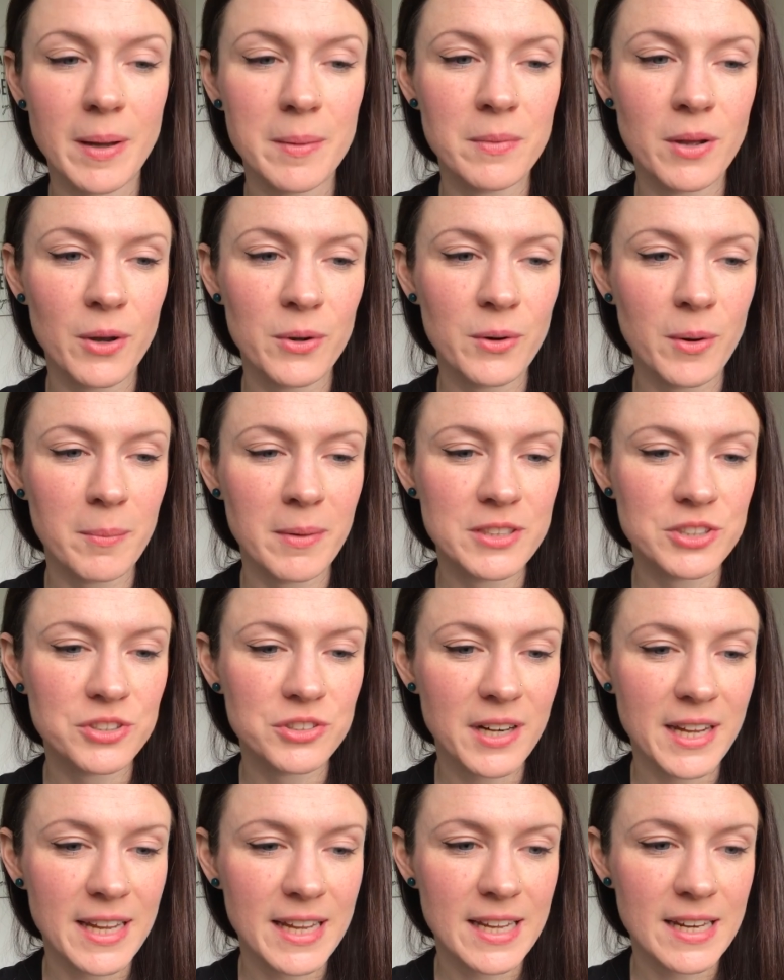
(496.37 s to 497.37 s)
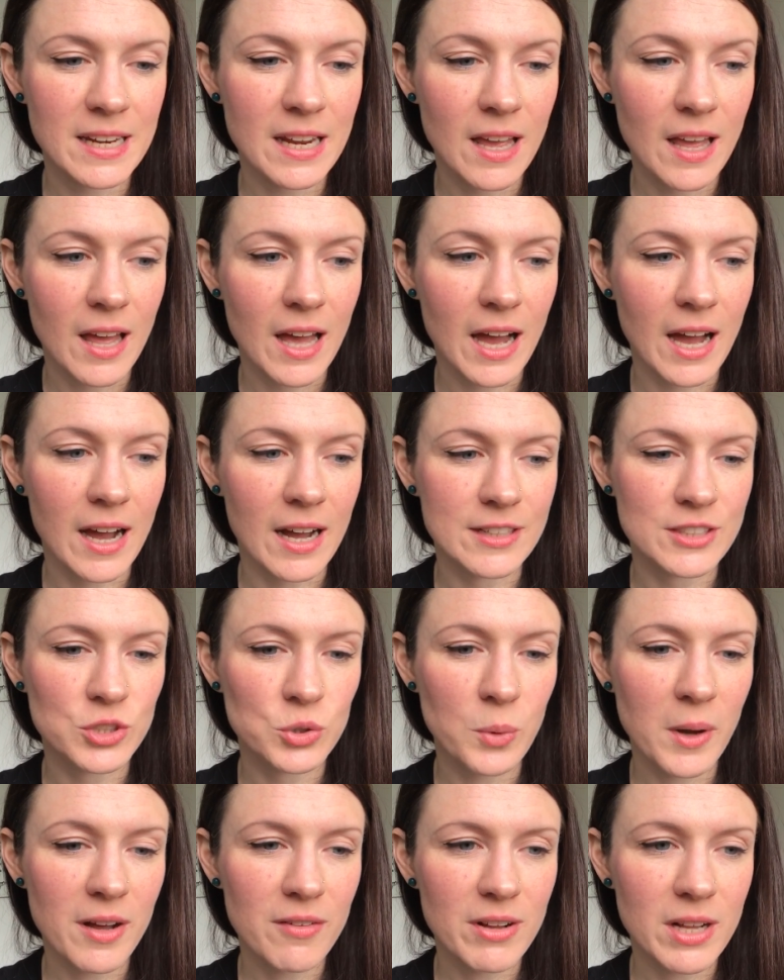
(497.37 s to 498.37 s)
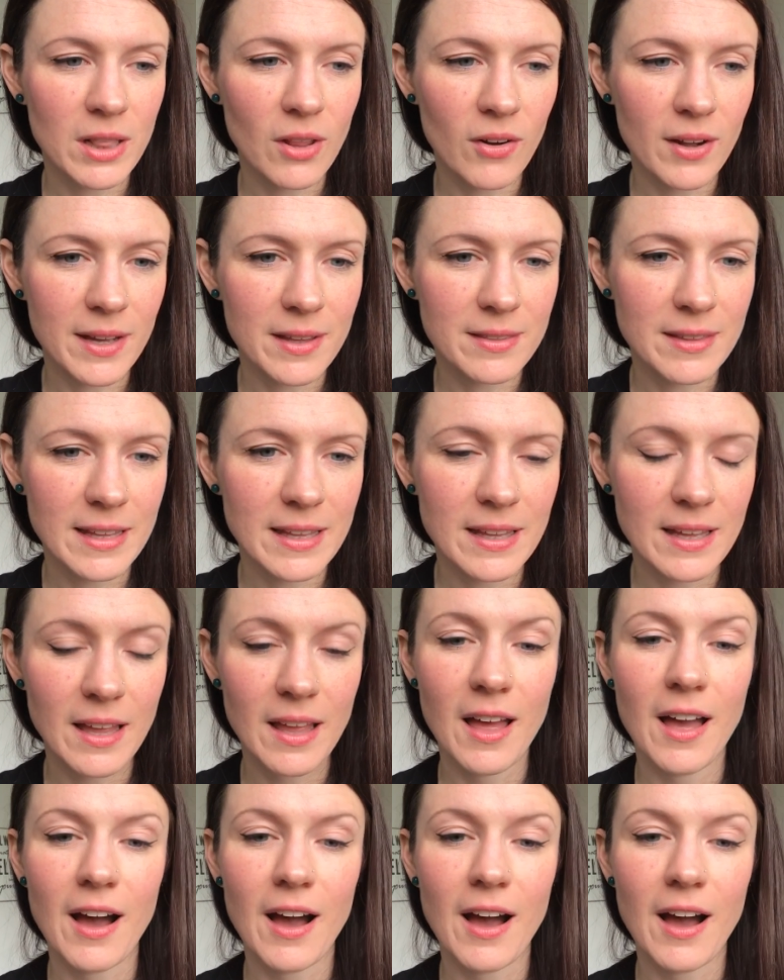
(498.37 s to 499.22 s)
I'm going on my train at 12 o'clock, I think.